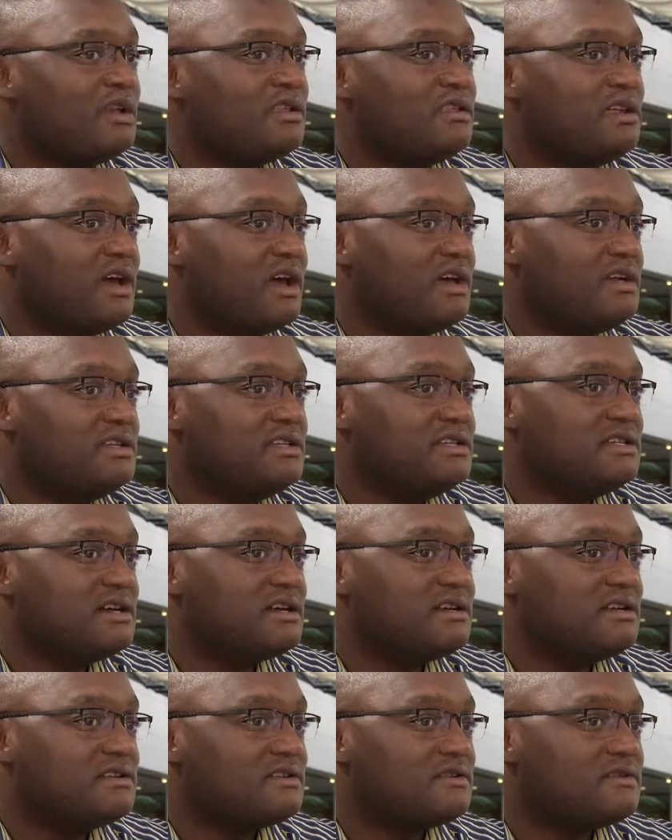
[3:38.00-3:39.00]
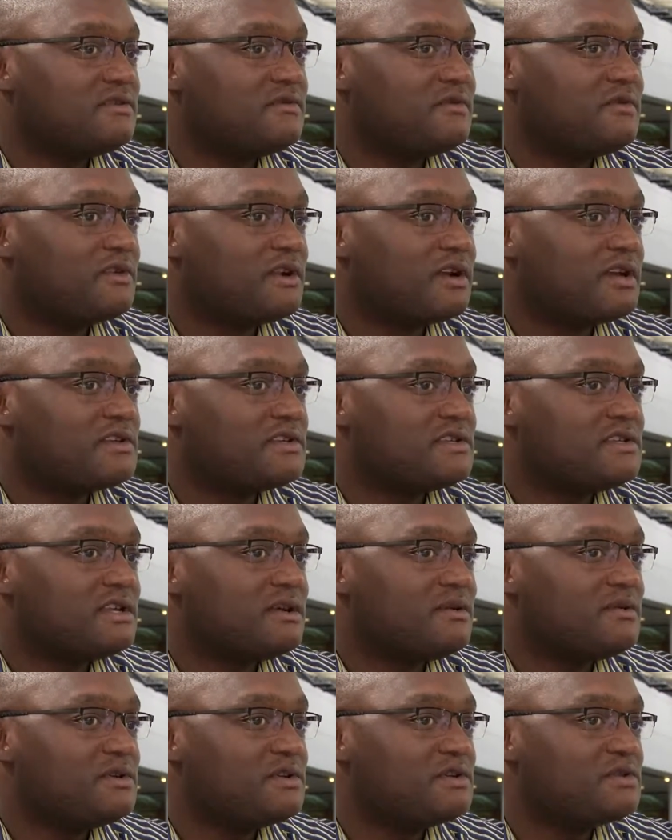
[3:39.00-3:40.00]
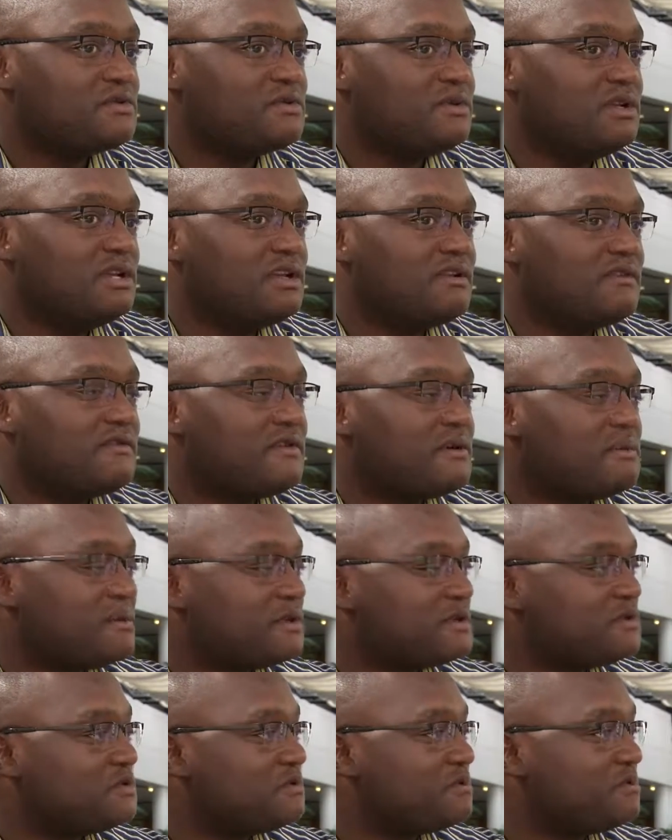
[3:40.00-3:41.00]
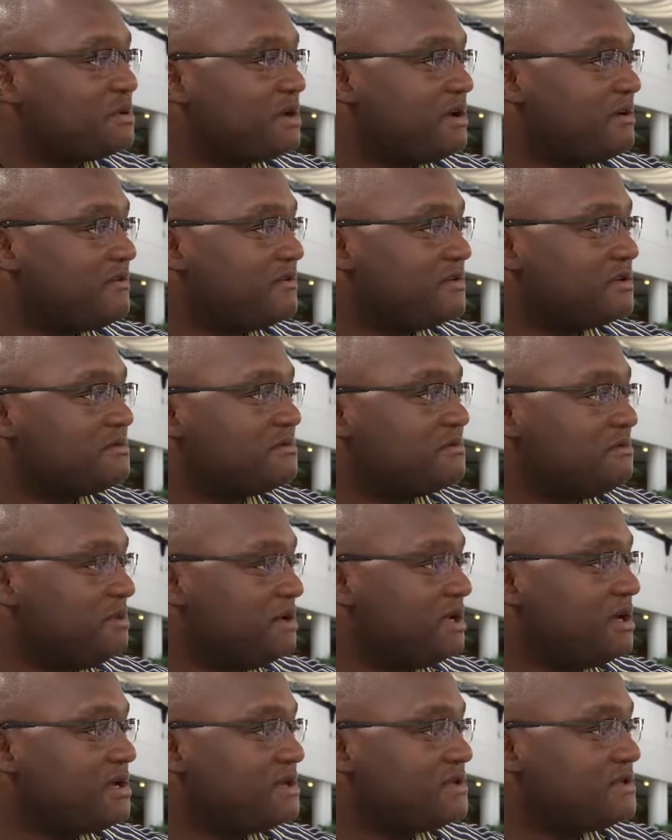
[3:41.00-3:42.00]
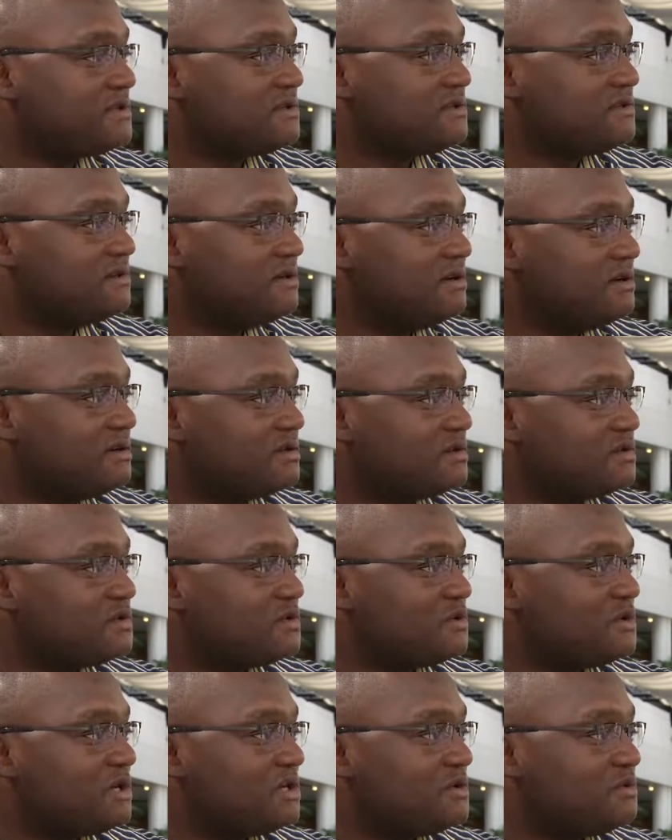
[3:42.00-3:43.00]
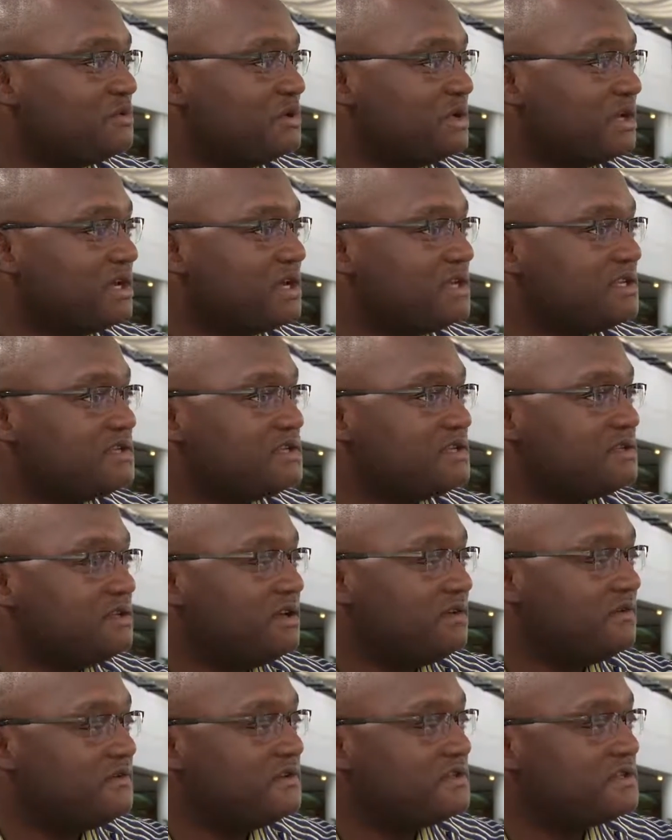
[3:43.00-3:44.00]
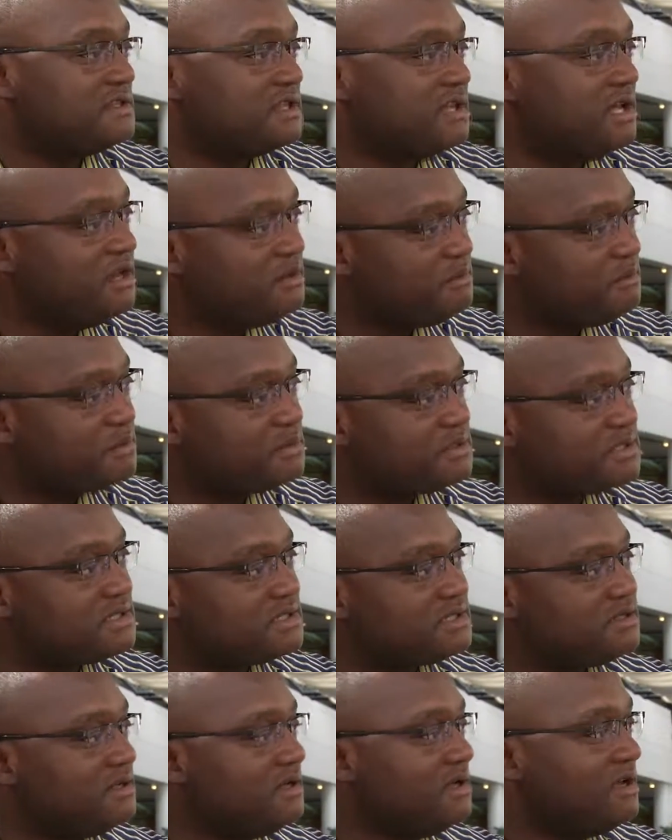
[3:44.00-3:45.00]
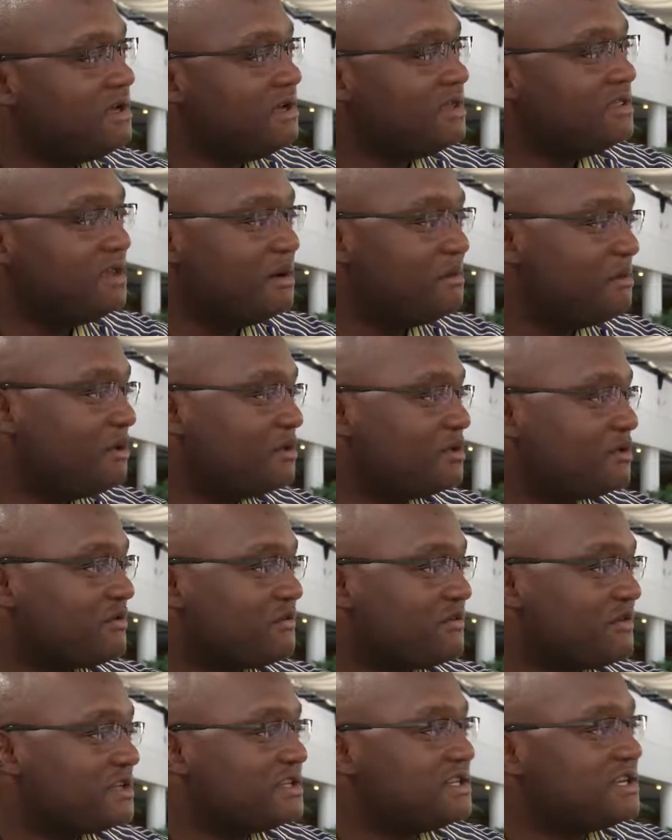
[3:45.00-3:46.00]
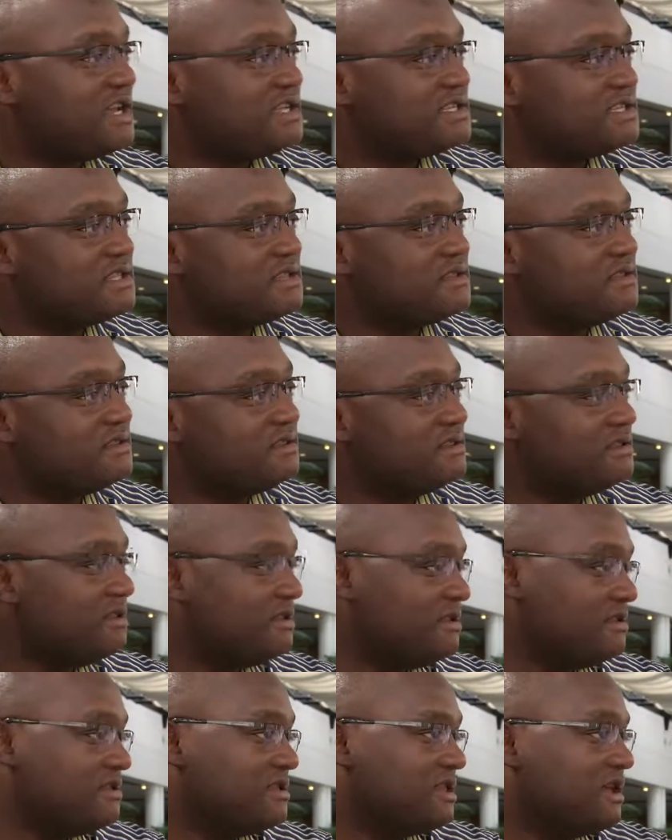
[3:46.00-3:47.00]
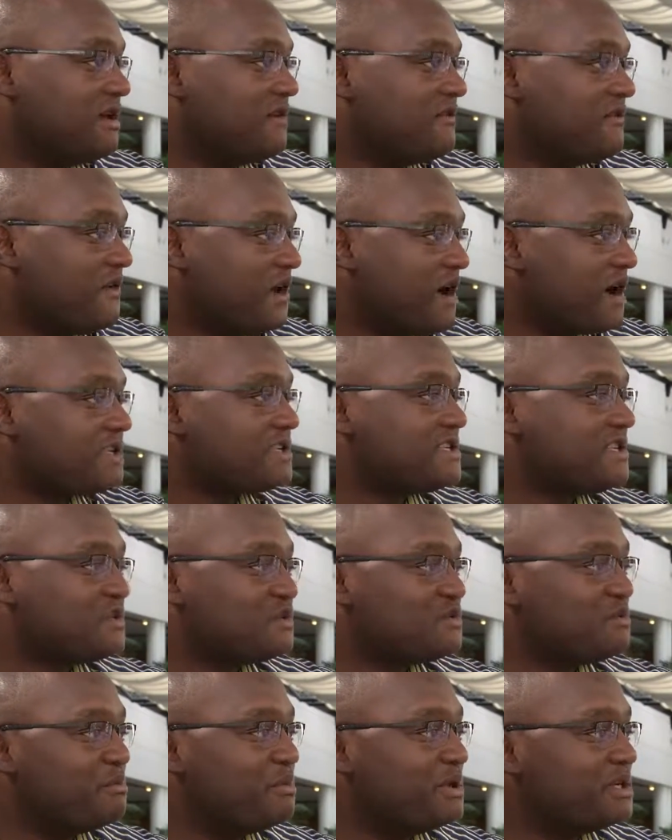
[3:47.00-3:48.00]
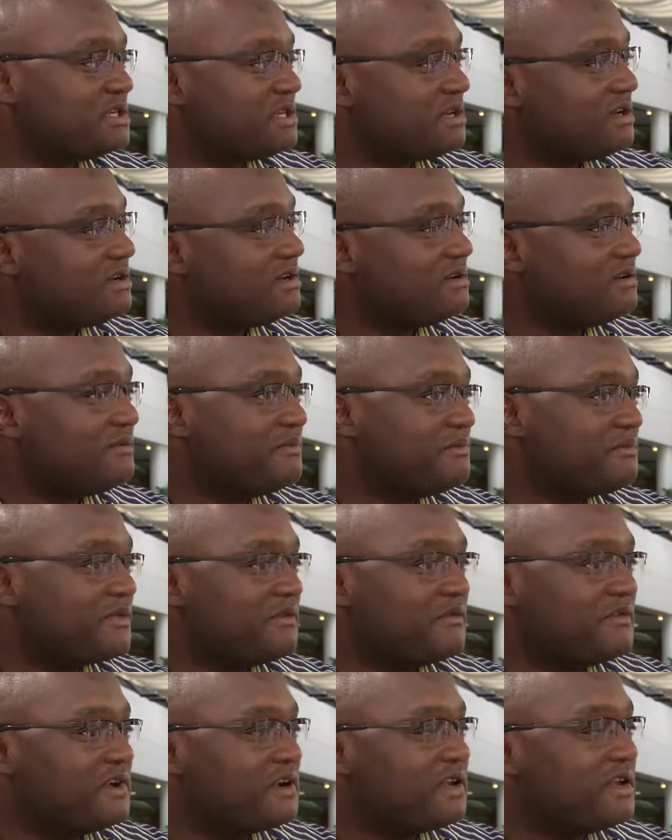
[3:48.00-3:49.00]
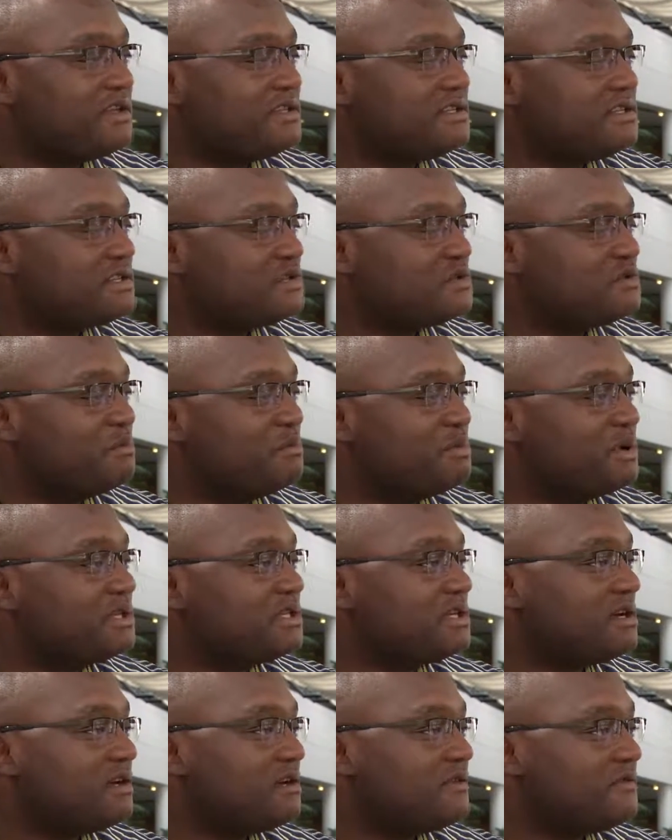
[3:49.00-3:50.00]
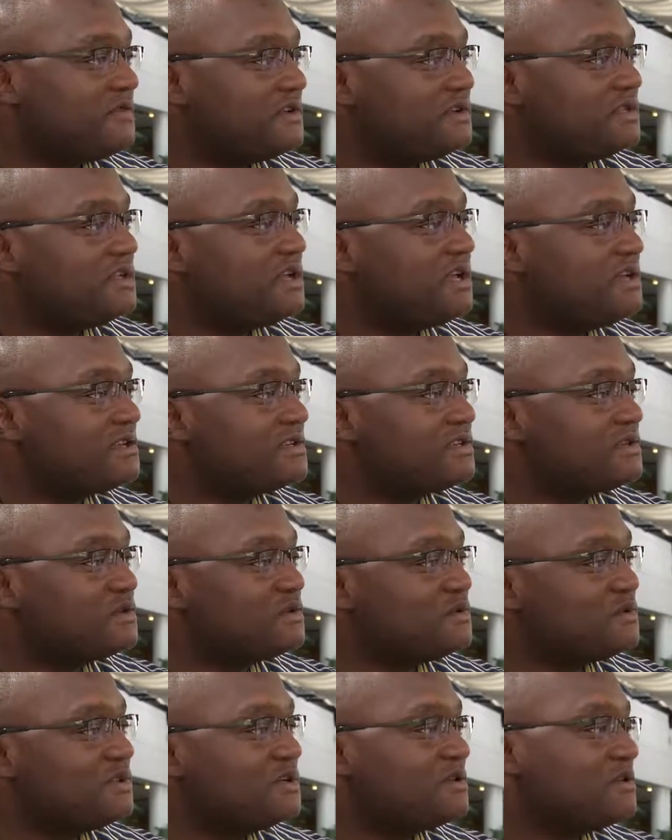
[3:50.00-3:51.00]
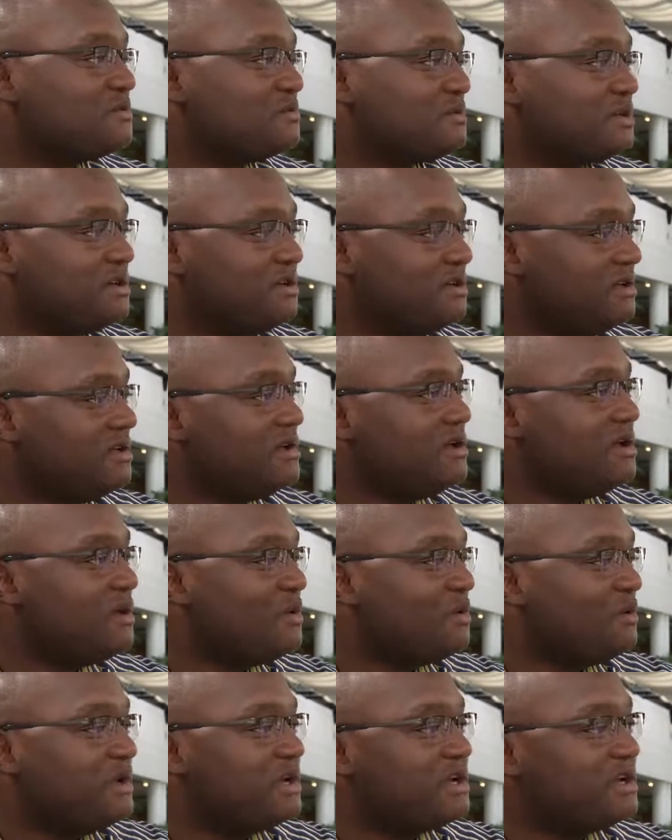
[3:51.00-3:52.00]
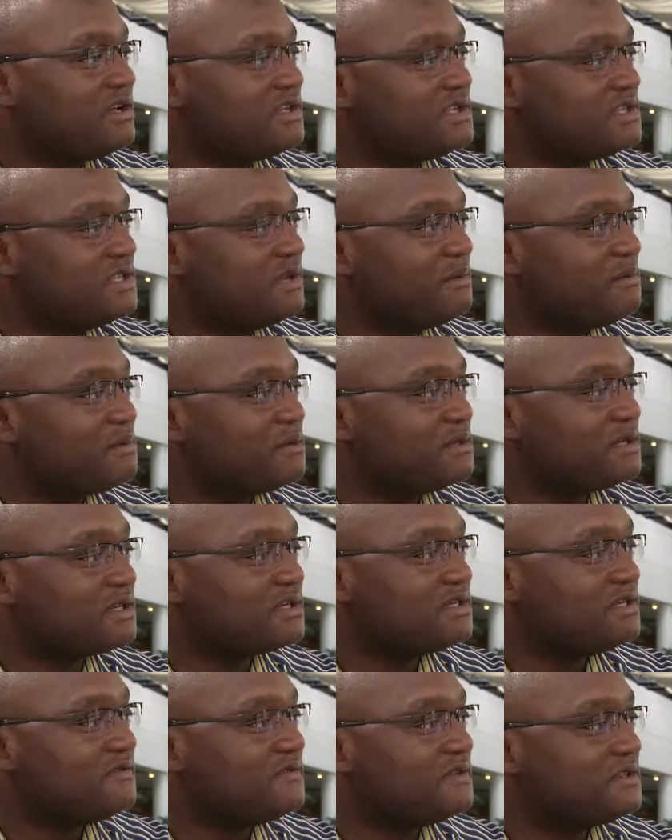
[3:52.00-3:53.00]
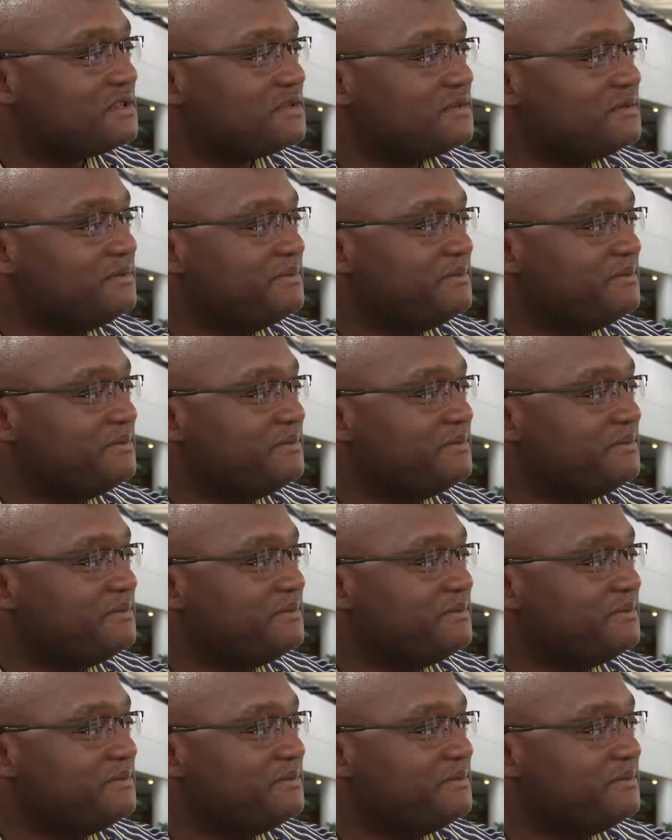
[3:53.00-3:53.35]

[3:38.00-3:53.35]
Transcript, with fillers: the idea is for us now is to link farmers to private players uh, so that we raise if it, the input the amount of fertilizer. They have access to better varieties, to better fertilizer, so that we, we increase their productivity.